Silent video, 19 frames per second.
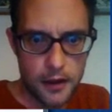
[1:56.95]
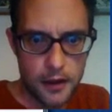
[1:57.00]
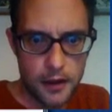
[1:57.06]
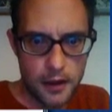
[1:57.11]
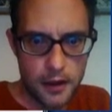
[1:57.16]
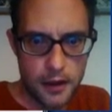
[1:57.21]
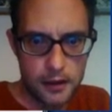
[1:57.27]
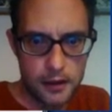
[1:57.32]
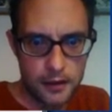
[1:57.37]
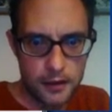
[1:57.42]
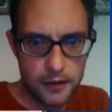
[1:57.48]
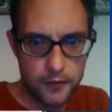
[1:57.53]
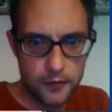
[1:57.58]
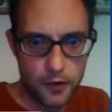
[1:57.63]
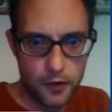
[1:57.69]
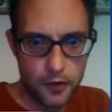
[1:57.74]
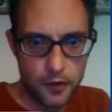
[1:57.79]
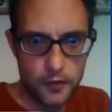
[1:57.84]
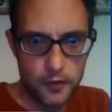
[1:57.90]
And if
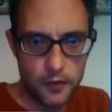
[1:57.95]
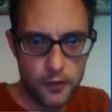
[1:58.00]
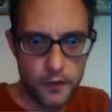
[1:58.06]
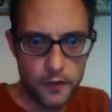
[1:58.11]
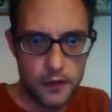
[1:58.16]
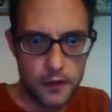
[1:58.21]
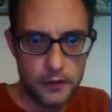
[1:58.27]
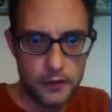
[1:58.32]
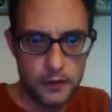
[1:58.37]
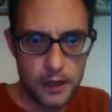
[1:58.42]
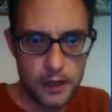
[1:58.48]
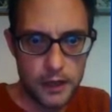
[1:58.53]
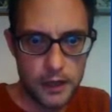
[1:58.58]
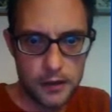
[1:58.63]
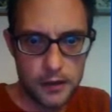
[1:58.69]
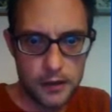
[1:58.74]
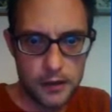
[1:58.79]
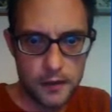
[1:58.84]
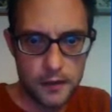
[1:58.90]
not, then you'll
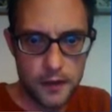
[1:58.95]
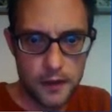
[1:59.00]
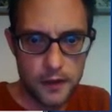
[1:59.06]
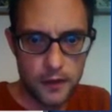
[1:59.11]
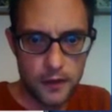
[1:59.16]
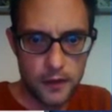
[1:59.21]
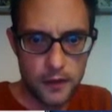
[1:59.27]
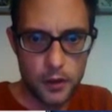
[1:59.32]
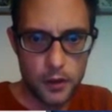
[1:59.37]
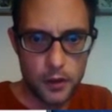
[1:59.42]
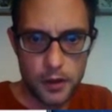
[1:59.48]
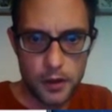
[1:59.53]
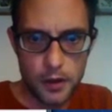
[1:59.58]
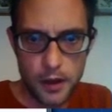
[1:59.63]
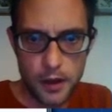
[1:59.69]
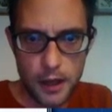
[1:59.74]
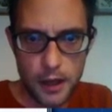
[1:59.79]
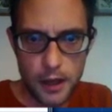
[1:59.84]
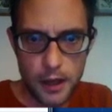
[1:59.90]
get the other one.
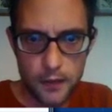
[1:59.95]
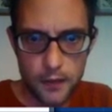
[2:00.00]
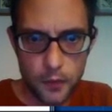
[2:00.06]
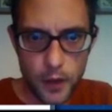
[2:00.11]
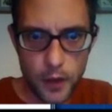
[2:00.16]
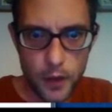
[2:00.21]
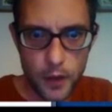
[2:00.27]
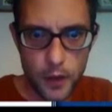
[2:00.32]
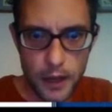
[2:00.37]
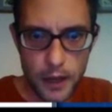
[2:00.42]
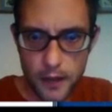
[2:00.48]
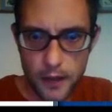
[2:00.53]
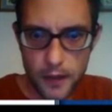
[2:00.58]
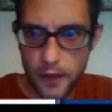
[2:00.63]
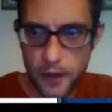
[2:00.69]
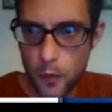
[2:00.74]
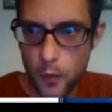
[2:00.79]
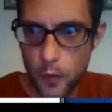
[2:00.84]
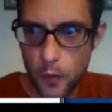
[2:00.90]
And the way
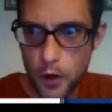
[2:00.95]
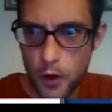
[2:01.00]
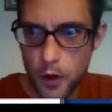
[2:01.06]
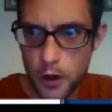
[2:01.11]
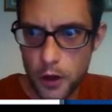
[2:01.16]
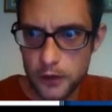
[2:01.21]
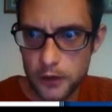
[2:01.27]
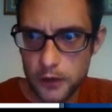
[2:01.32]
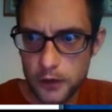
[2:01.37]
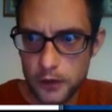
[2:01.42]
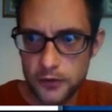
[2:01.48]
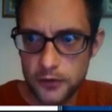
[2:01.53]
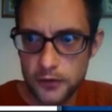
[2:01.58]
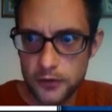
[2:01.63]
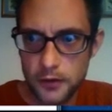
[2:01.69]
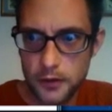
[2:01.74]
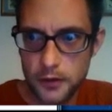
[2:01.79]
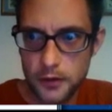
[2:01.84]
that works,